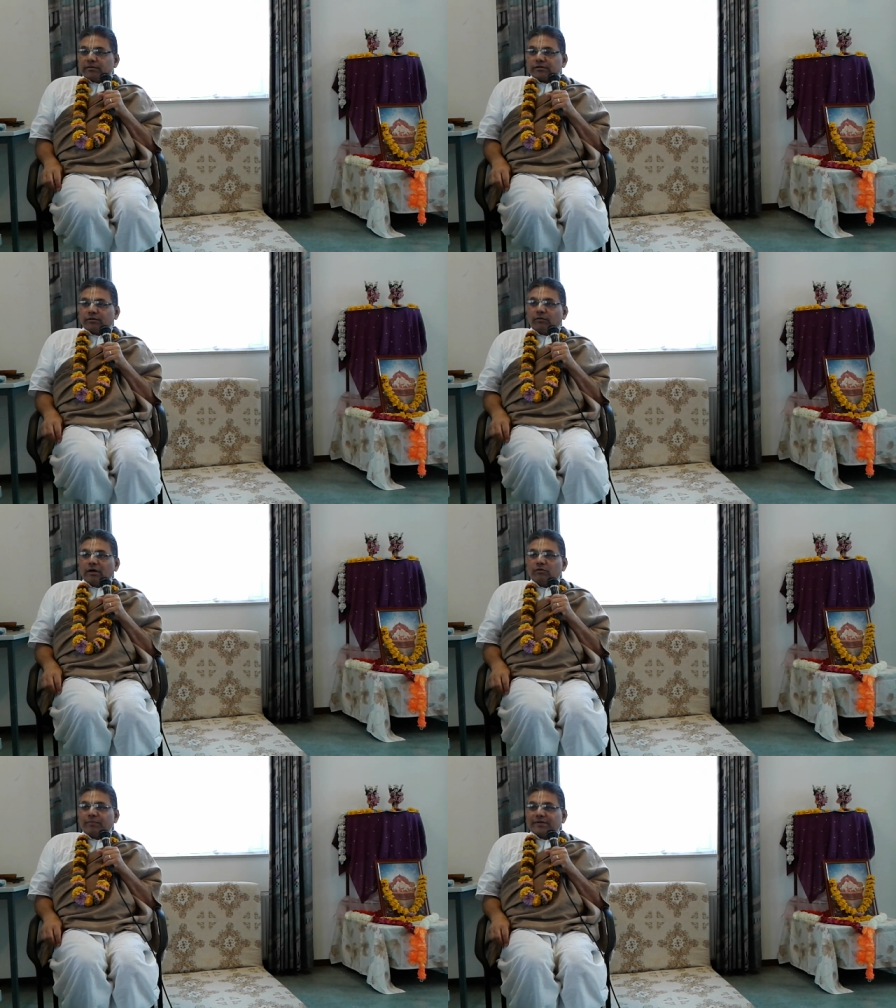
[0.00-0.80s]
So one
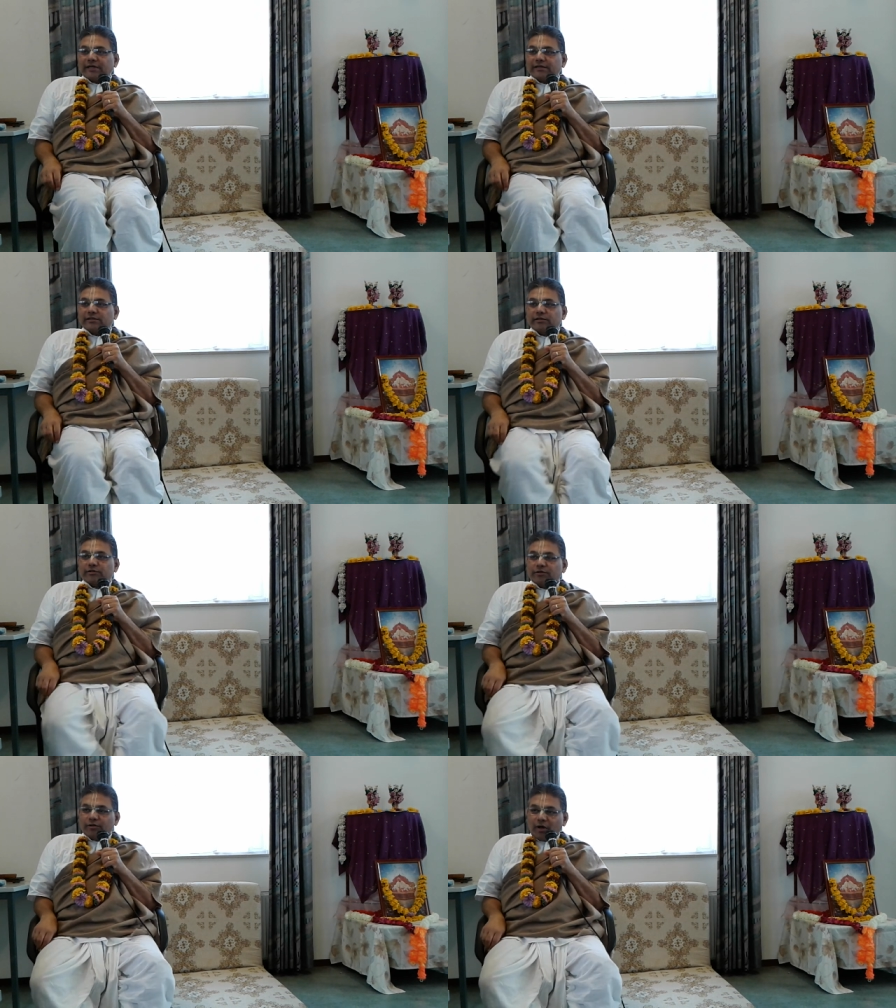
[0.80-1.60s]
who
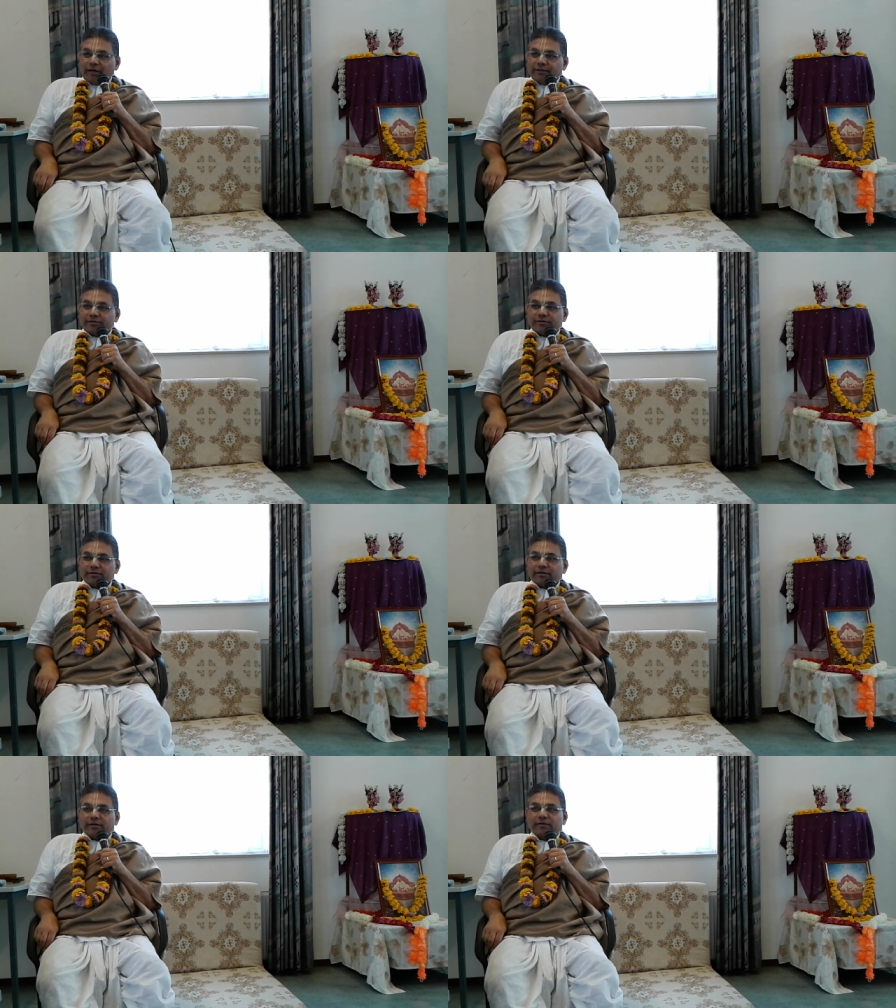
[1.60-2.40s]
possesses knowledge,
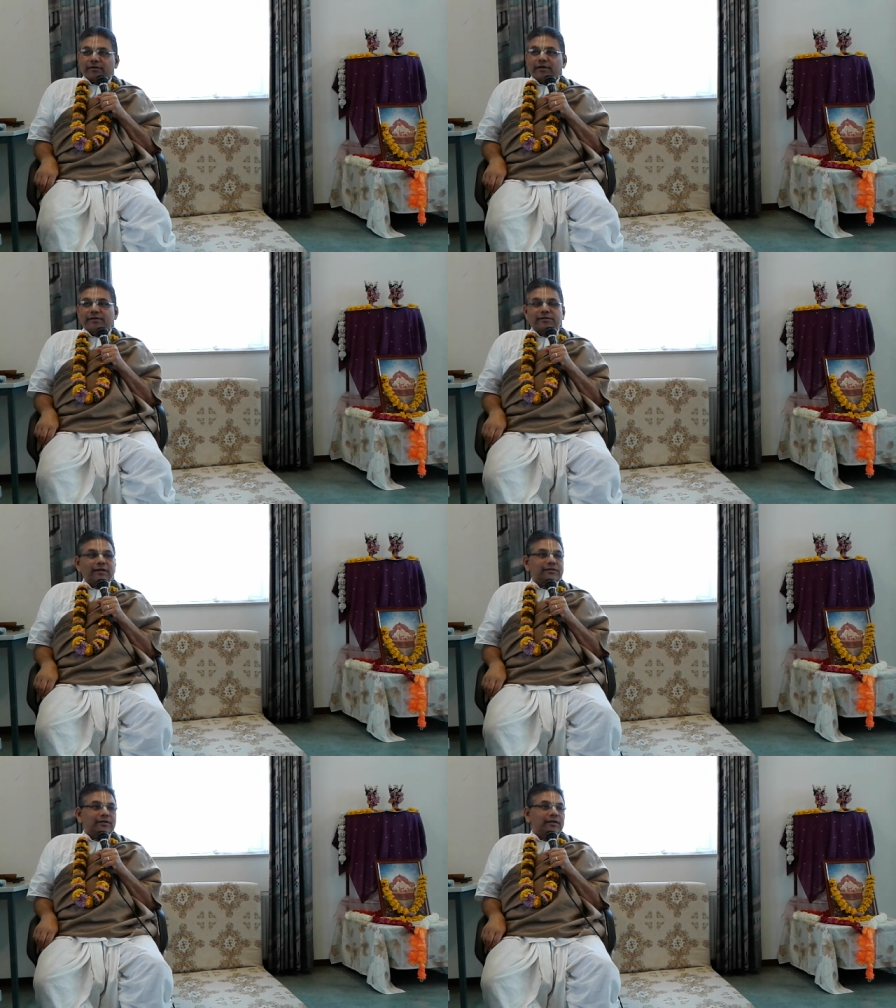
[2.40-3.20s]
in
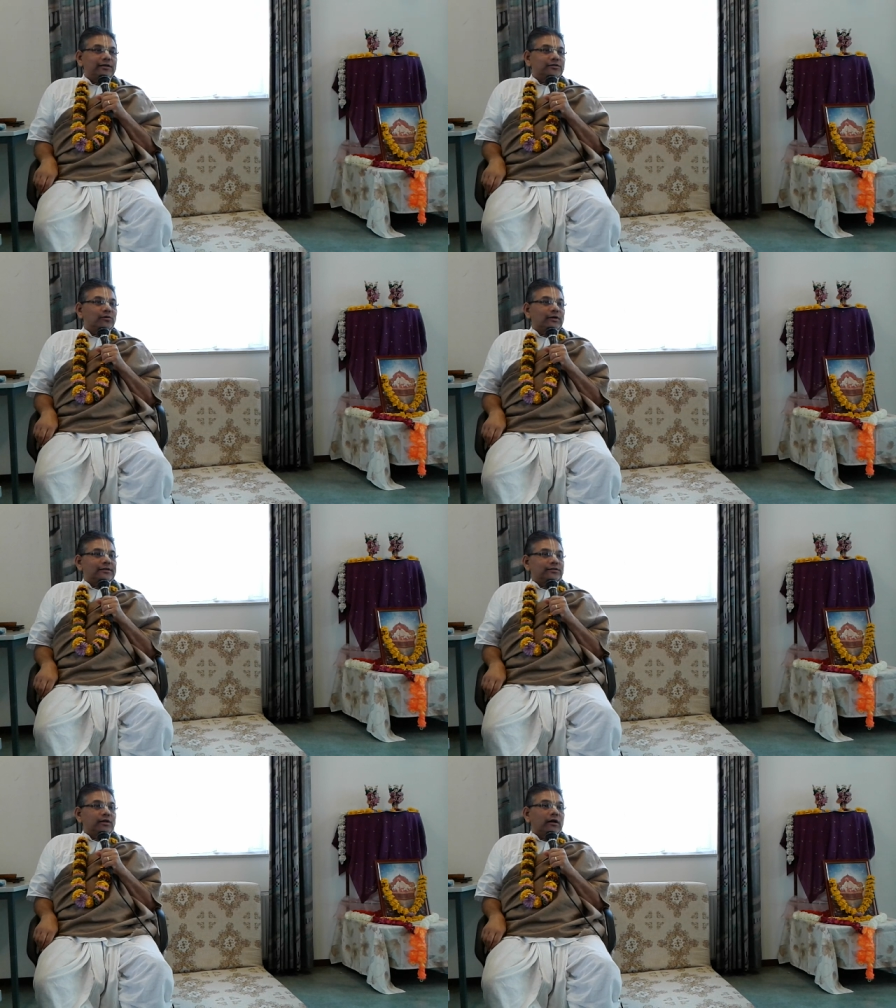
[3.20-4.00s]
Sanskrit is known
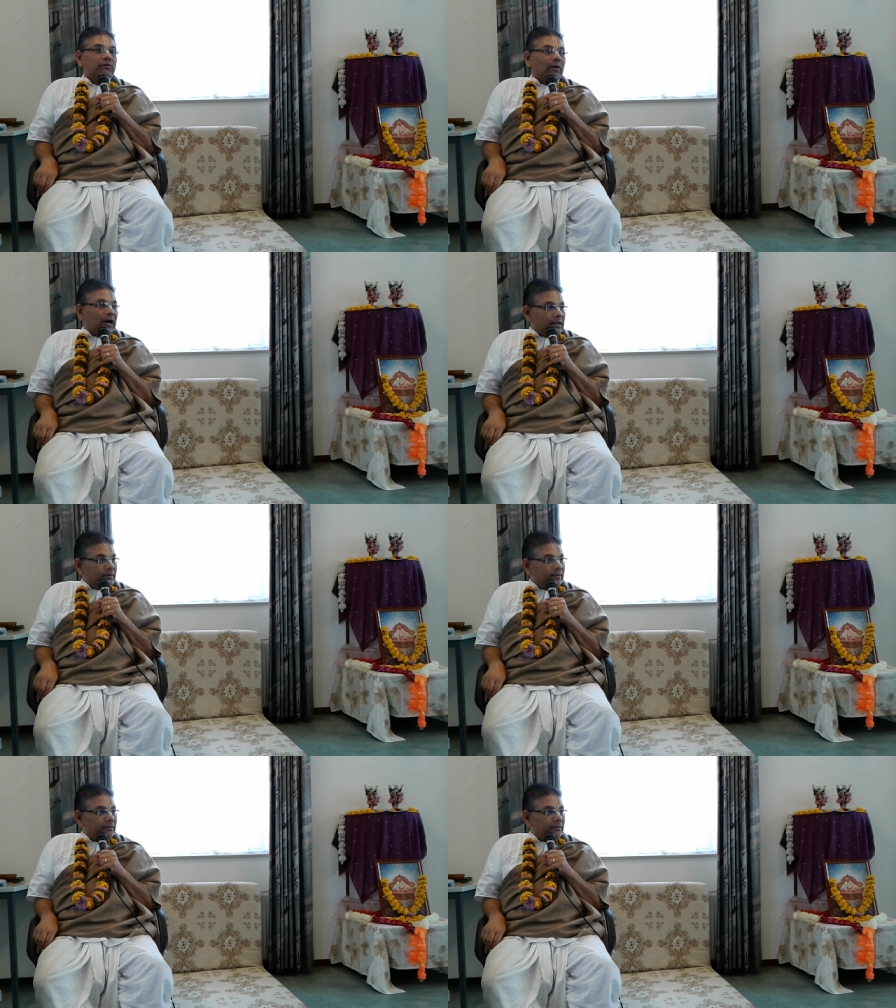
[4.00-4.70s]
as Dhanvan.